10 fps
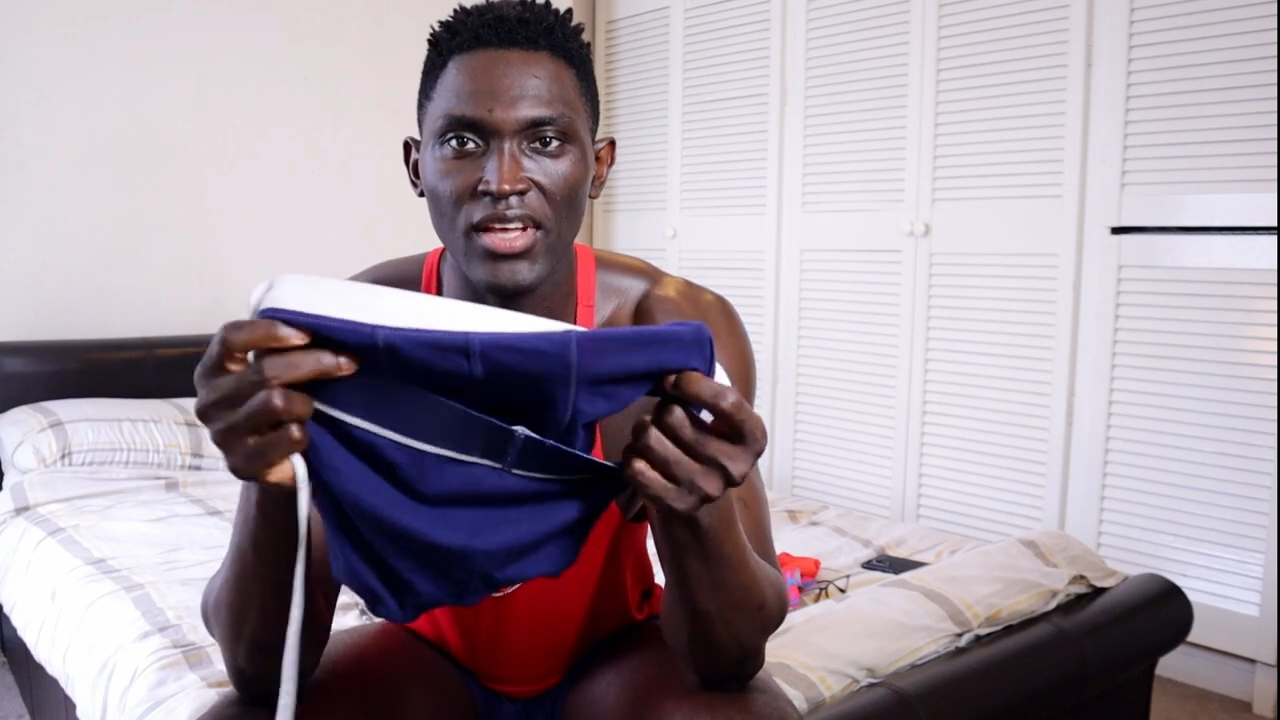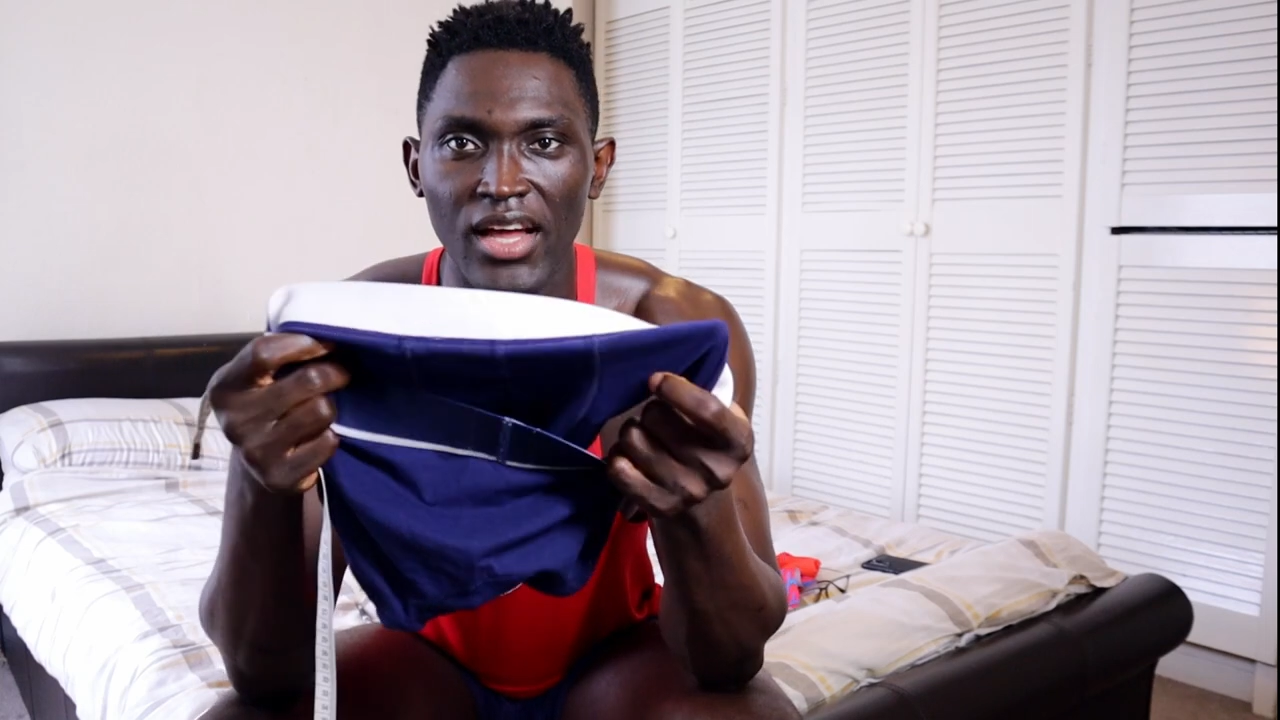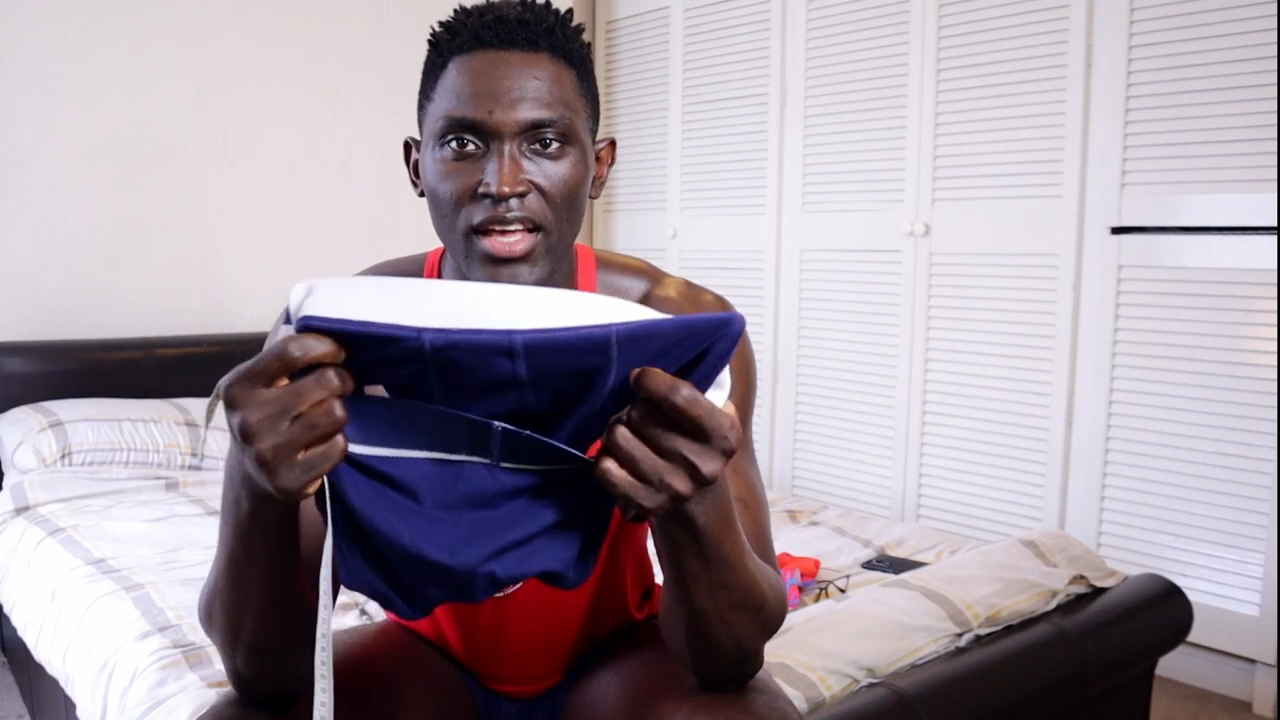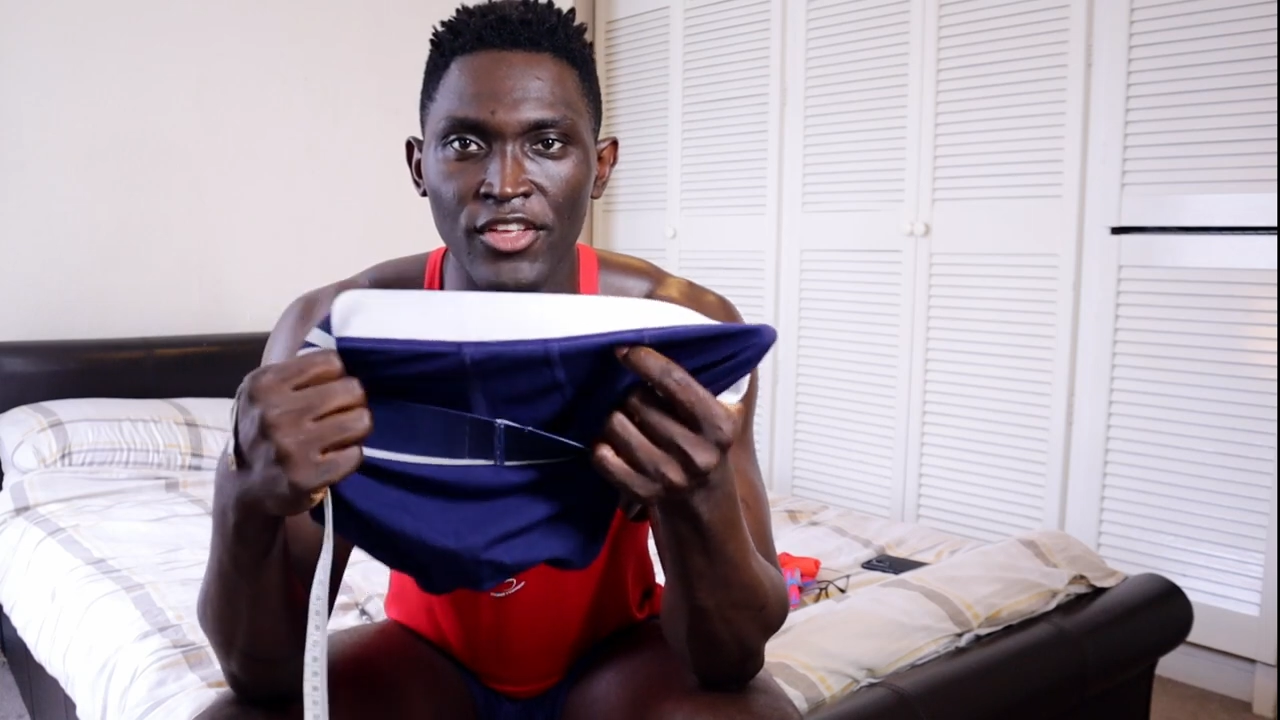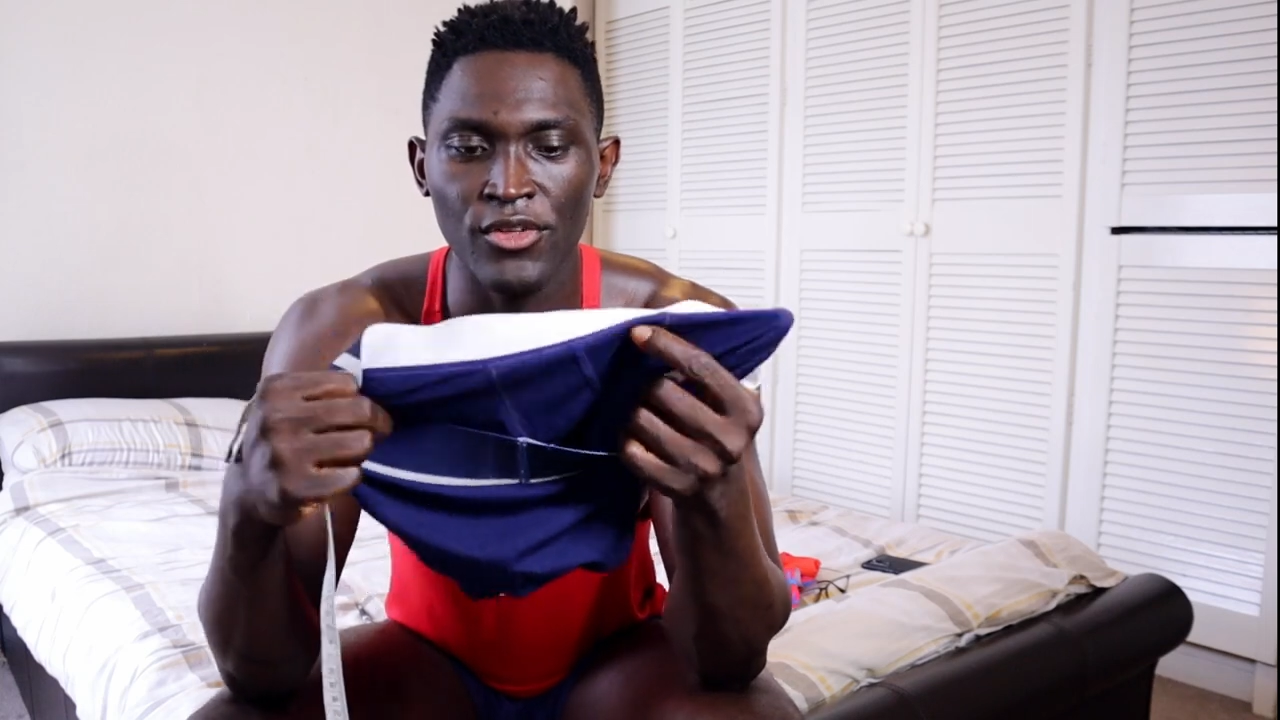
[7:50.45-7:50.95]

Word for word: that you